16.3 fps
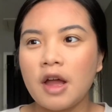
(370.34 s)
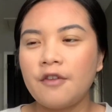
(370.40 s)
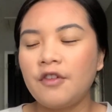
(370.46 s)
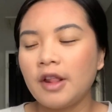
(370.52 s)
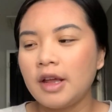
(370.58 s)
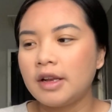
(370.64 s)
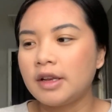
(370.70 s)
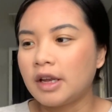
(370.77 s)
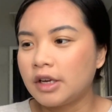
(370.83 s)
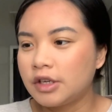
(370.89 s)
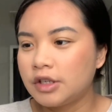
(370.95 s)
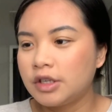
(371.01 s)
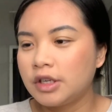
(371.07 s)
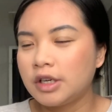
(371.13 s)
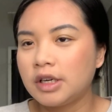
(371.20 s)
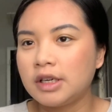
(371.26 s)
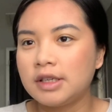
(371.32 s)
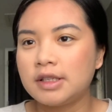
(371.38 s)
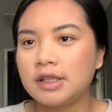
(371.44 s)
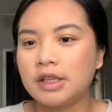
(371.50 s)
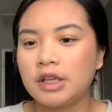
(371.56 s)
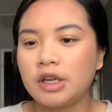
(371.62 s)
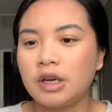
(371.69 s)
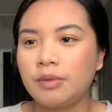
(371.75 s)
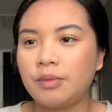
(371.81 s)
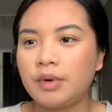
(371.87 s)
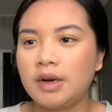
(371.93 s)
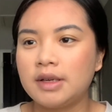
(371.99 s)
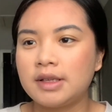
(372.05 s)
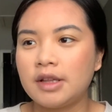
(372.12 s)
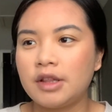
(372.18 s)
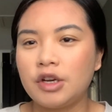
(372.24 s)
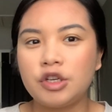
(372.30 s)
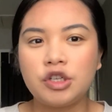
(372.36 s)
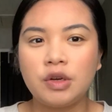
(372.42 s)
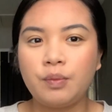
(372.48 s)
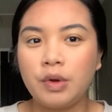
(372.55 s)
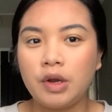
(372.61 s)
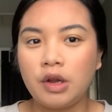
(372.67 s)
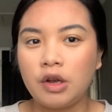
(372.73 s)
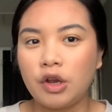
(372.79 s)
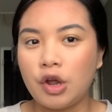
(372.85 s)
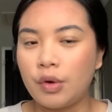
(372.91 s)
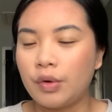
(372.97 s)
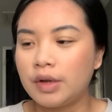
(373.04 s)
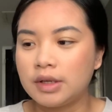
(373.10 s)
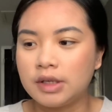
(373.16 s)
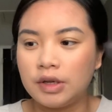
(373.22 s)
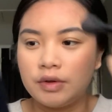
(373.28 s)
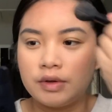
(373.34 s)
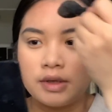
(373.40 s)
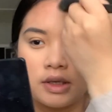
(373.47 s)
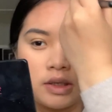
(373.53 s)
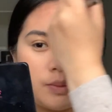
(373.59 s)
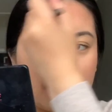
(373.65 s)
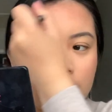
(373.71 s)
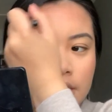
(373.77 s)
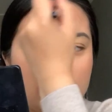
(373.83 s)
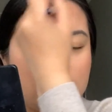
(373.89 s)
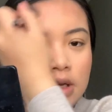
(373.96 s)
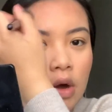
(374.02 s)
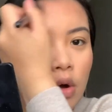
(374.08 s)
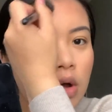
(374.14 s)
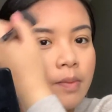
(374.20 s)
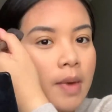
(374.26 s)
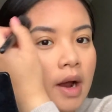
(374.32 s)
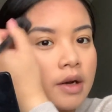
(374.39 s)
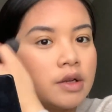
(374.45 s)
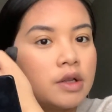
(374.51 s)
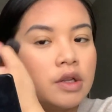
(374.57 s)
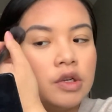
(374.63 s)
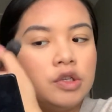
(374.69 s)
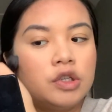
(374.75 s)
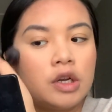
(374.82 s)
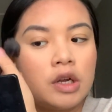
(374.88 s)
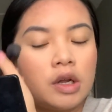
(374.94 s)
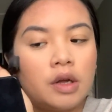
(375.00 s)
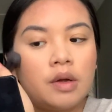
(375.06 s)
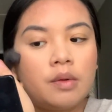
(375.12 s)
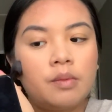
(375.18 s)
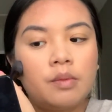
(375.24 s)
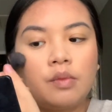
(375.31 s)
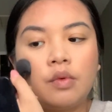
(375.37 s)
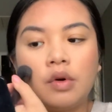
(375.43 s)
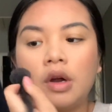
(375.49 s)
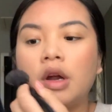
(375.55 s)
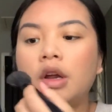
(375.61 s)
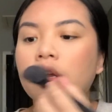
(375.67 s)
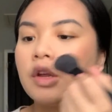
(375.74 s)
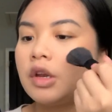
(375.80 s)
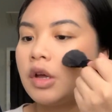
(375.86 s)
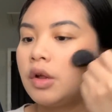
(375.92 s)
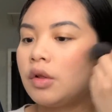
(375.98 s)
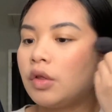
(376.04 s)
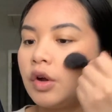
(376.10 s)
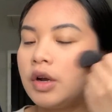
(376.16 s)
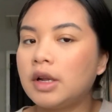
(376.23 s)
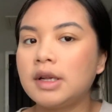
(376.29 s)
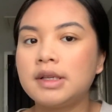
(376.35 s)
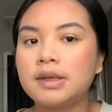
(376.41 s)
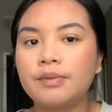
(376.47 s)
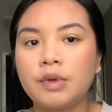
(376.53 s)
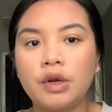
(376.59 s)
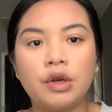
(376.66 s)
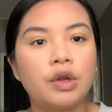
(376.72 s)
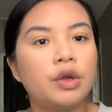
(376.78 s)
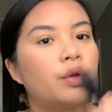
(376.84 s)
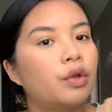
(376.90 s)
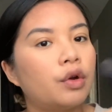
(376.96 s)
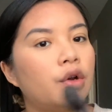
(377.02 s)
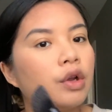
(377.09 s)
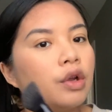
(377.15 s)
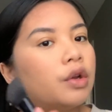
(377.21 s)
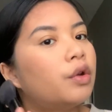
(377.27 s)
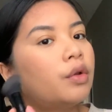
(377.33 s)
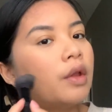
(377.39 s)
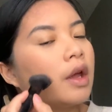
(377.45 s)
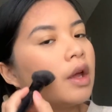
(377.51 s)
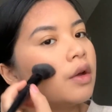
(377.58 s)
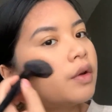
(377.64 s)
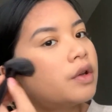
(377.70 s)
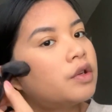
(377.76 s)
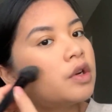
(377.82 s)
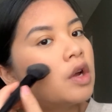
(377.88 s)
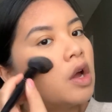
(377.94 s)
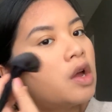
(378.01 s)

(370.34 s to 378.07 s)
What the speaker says: feel like next year is the year where it's like there should be no excuses, whether it's going back to the gym or, you know, learning something new, learning a new language.